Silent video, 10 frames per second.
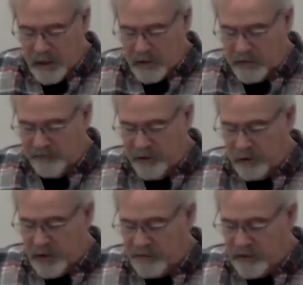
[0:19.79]
to
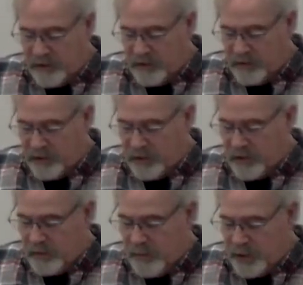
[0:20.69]
vote every other year
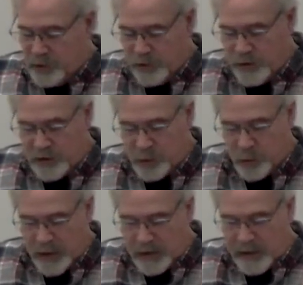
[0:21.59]
on a measure that
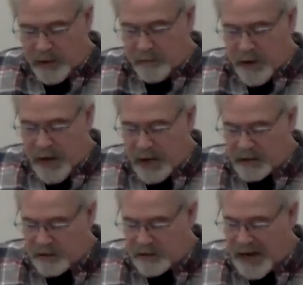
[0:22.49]
directly
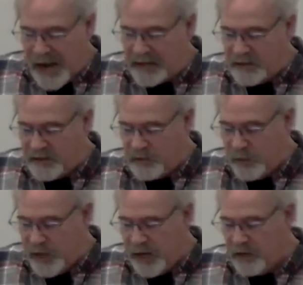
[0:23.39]
impacts the taxes we
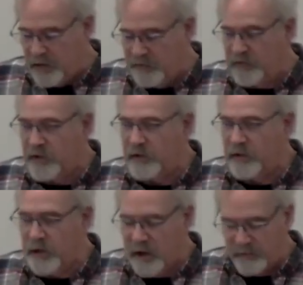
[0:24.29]
hand over to the
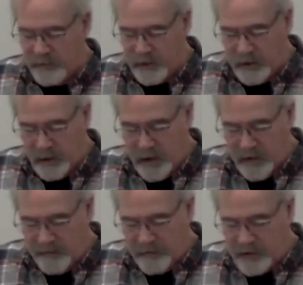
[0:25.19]
government
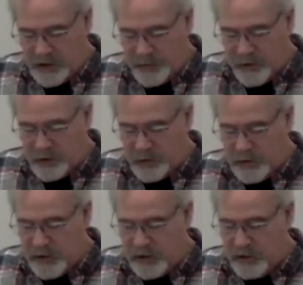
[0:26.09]
for
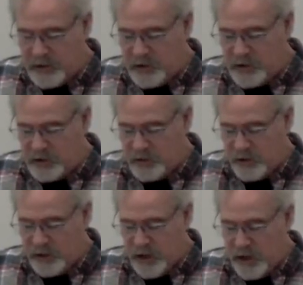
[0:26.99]
disbursement to this
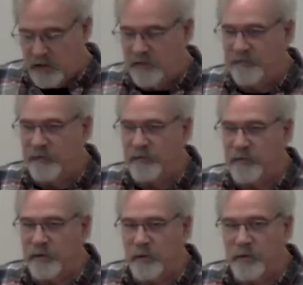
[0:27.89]
district to further
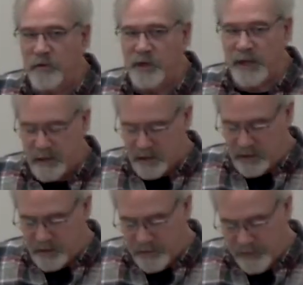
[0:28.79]
your agendas.